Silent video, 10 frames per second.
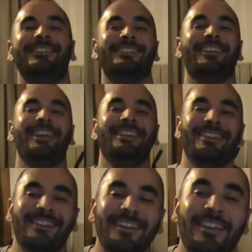Just kidding.
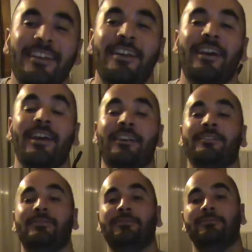Hey,
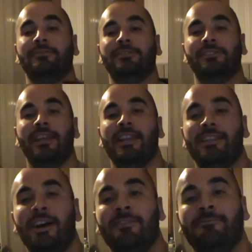let's get it
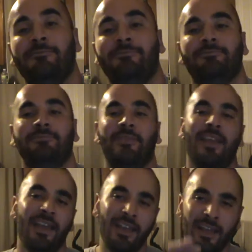done.
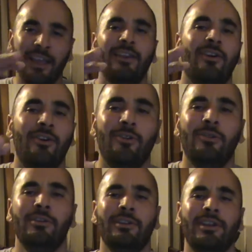I
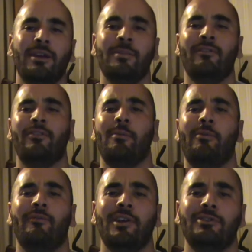know. You come here for a
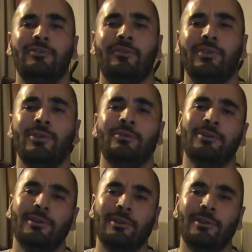professional view.